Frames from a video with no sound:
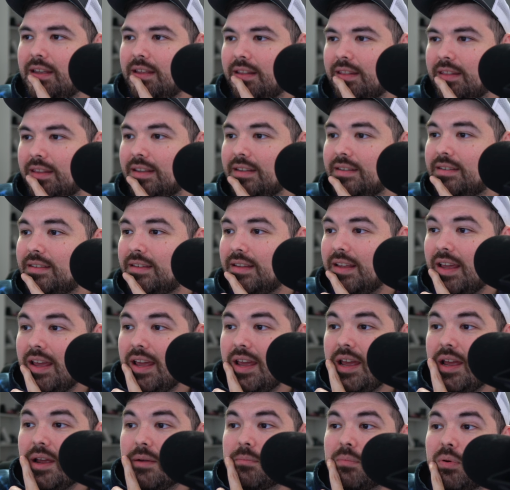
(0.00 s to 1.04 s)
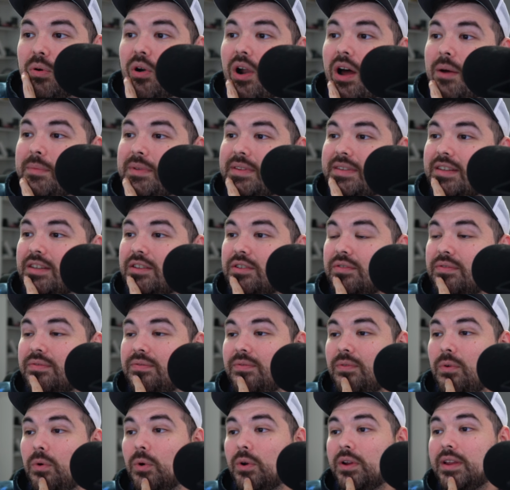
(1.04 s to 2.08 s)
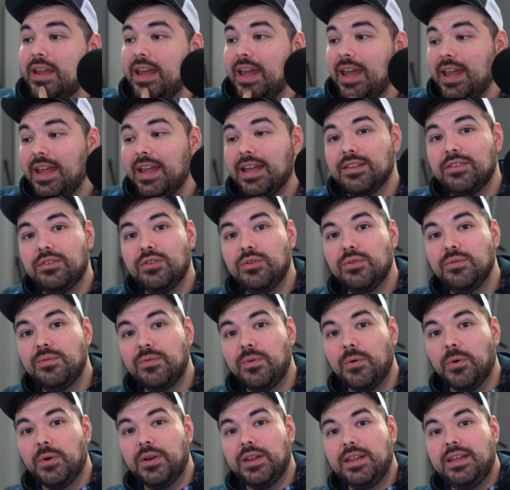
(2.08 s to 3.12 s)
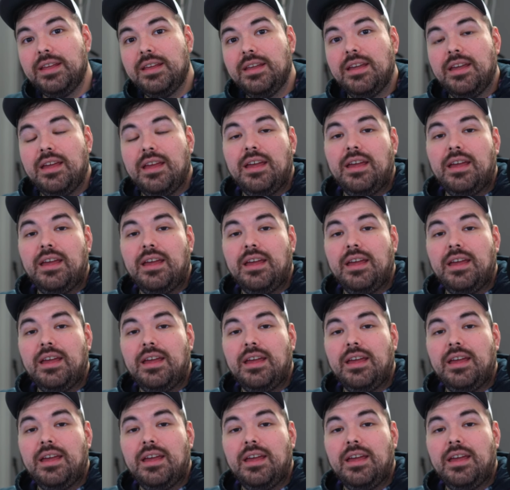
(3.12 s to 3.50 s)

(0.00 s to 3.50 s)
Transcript: This promises 4K at 240.